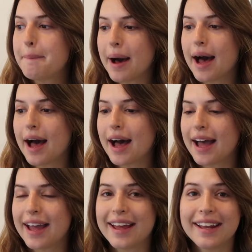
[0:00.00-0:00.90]

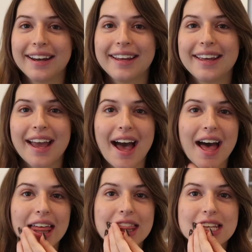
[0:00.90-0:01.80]
But
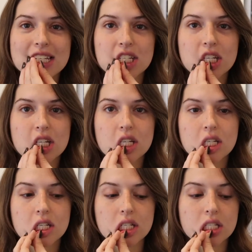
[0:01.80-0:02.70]
yeah, this
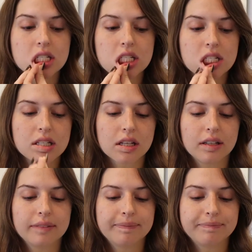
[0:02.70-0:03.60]
is
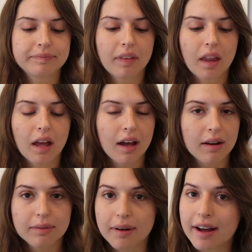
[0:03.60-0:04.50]

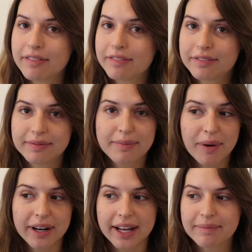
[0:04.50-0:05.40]
a rough
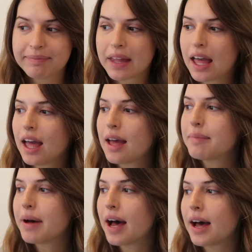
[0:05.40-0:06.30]
morning,
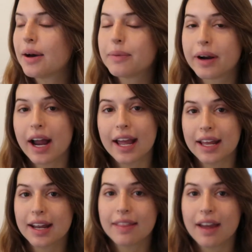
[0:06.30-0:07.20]
but we're
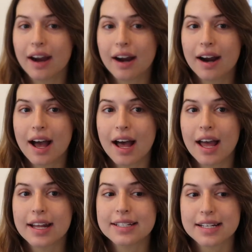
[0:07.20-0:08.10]
hanging in there.
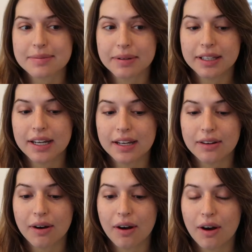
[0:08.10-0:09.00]
I desperately need
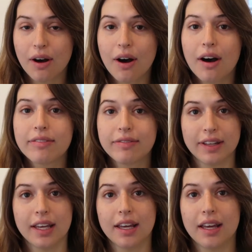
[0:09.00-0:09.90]

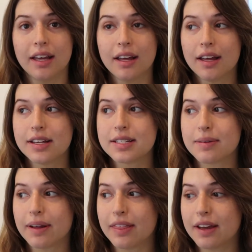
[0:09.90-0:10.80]
coffee. So
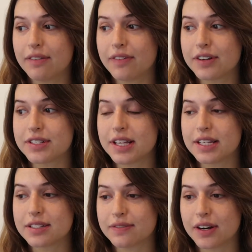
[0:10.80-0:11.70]
I think first
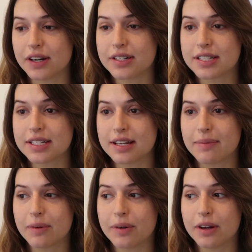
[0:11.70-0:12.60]
things first is
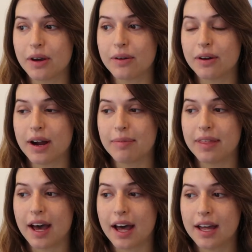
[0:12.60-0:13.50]
I'm going to go and grab
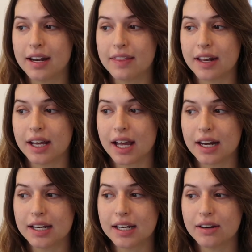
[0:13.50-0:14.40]
that and then I
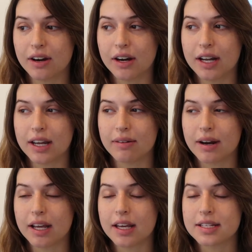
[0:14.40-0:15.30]
kind of need to hurry and get
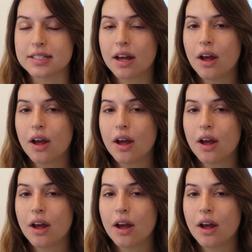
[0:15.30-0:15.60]
ready because